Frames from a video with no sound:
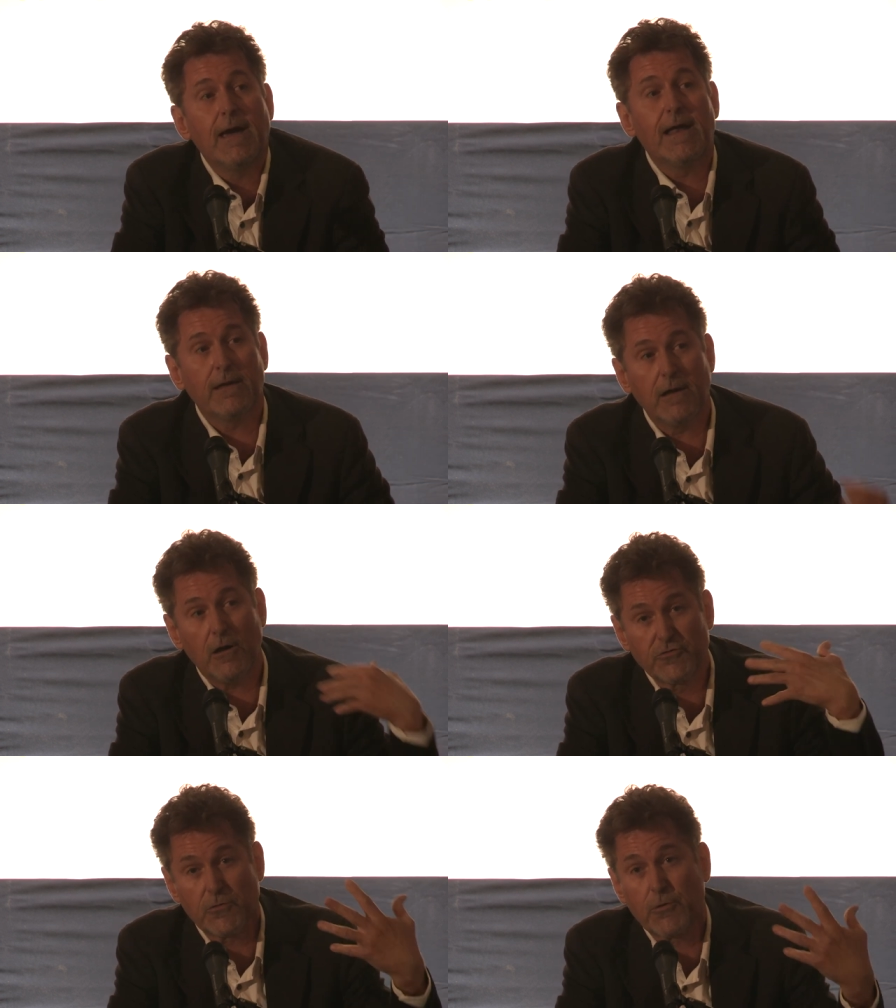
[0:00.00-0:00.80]
and it
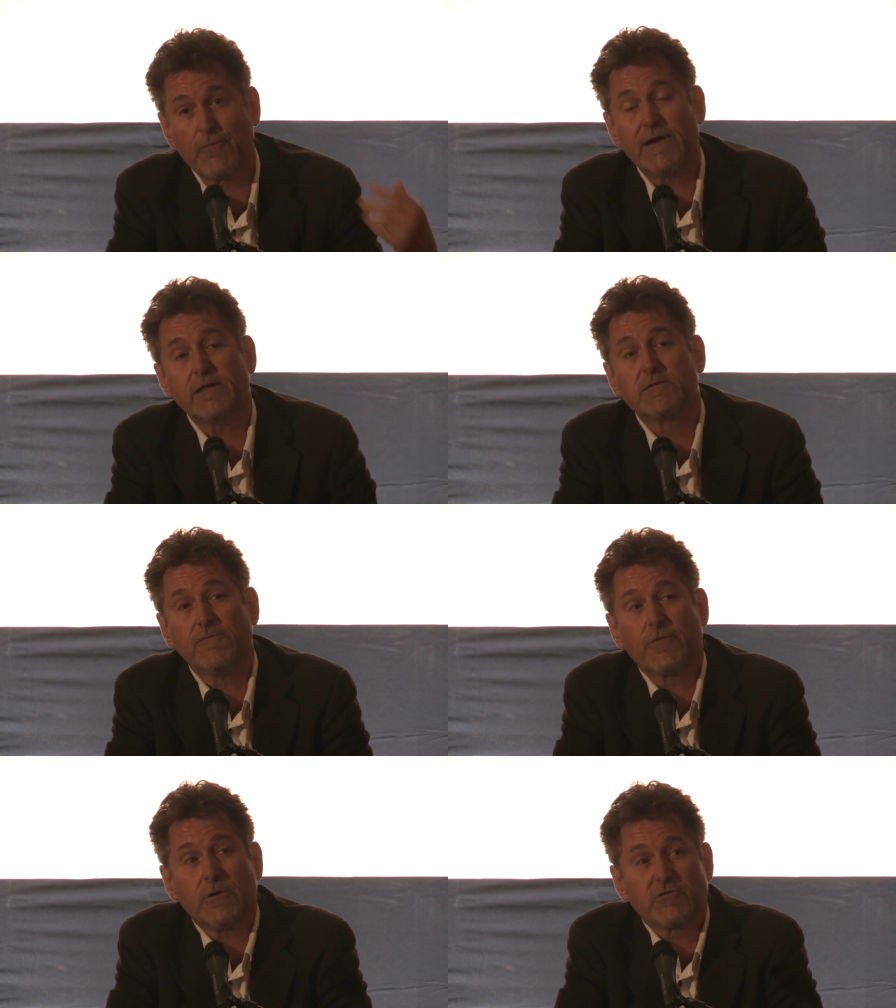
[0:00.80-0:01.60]
also provided
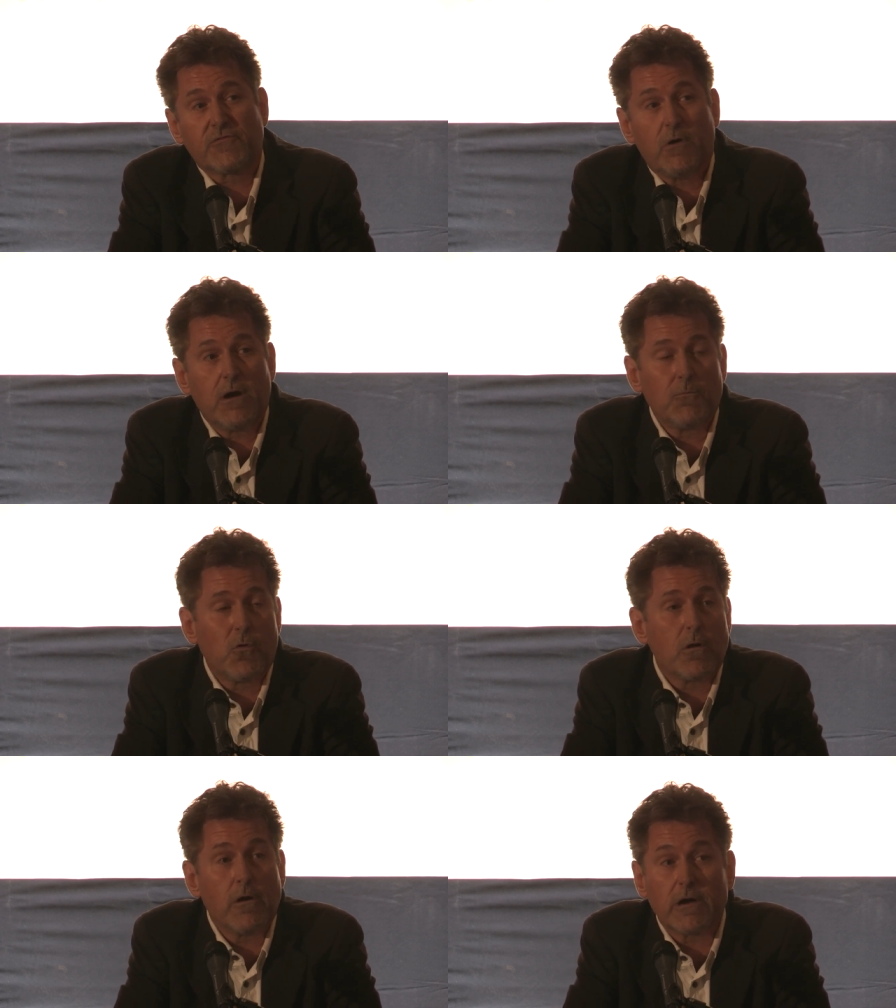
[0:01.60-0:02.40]
some very strong
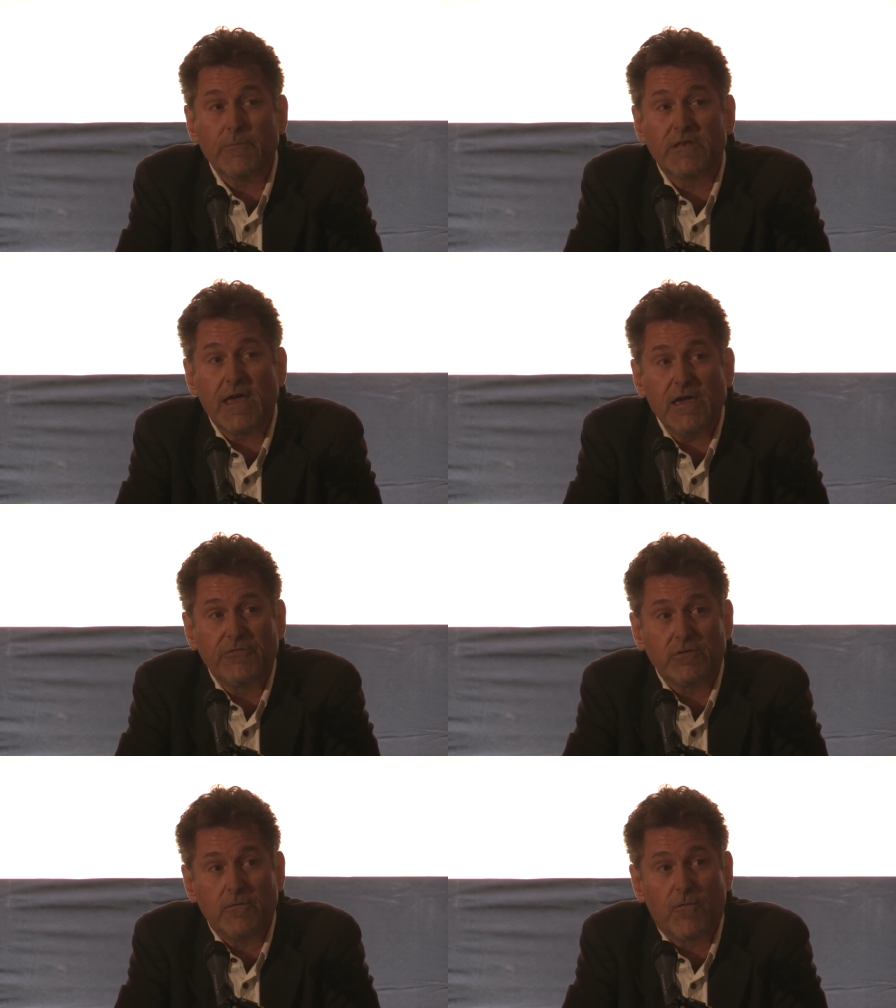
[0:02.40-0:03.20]
moral
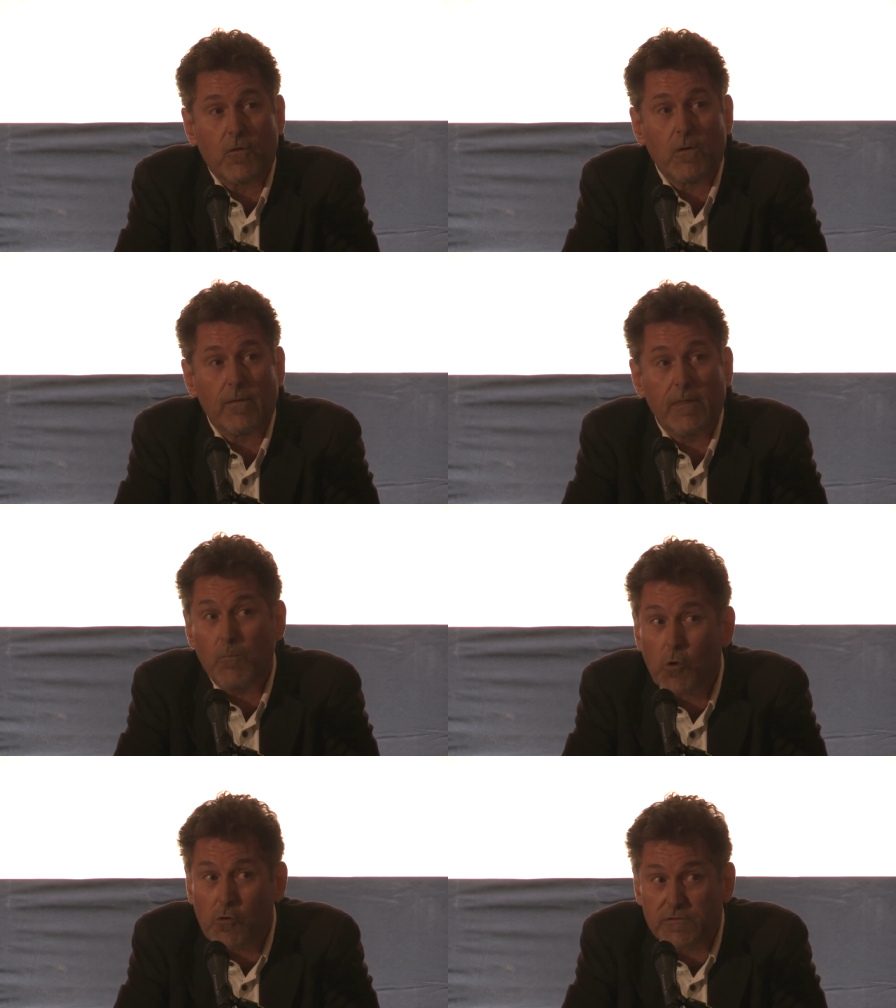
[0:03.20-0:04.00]
argumentation for the
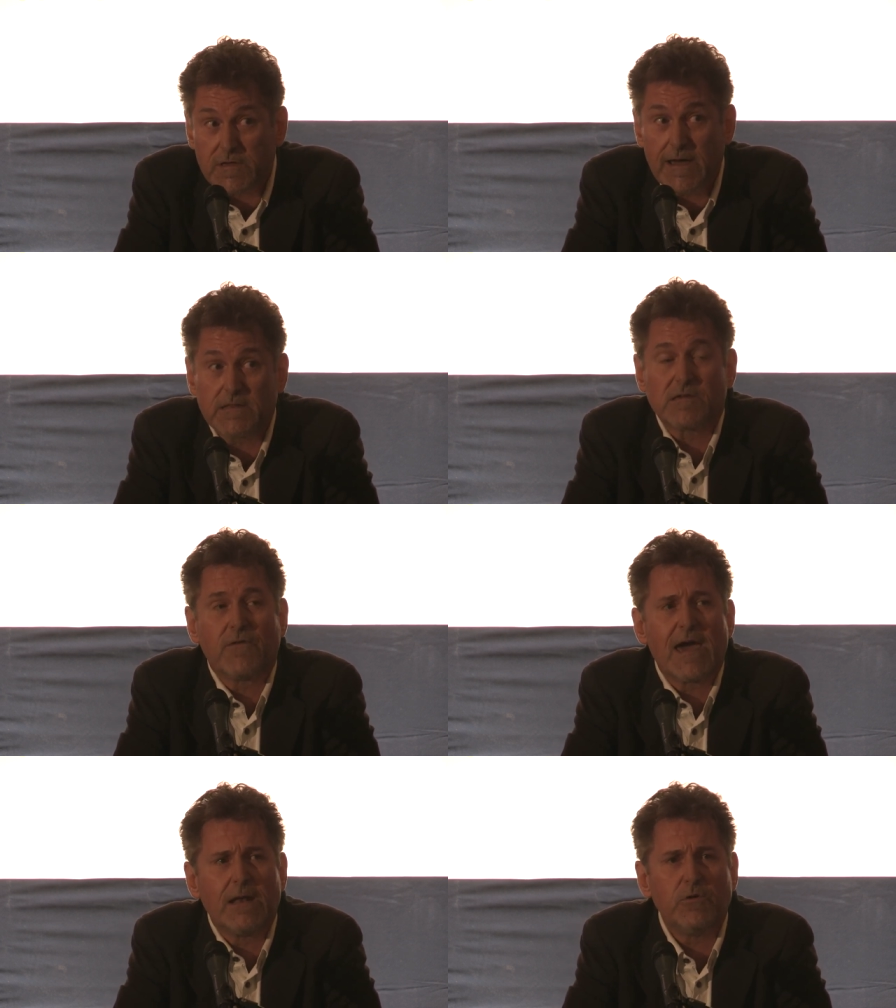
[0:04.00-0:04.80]
moral status
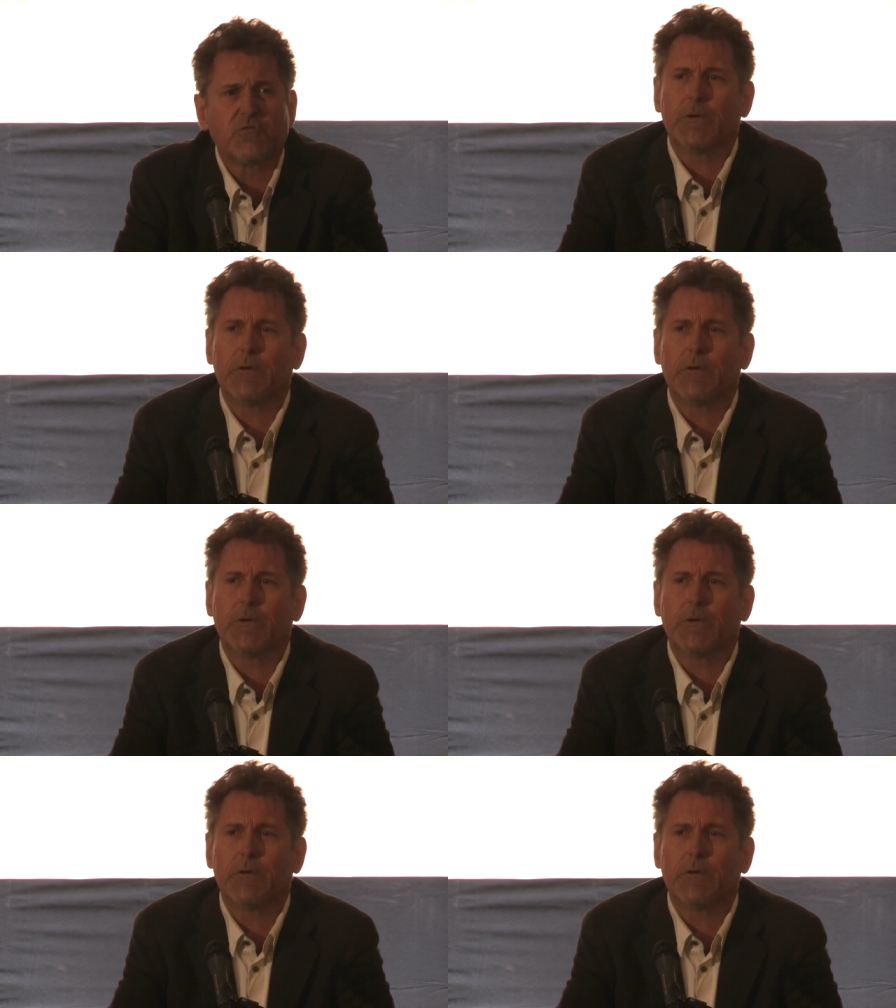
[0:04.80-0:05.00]
of animals.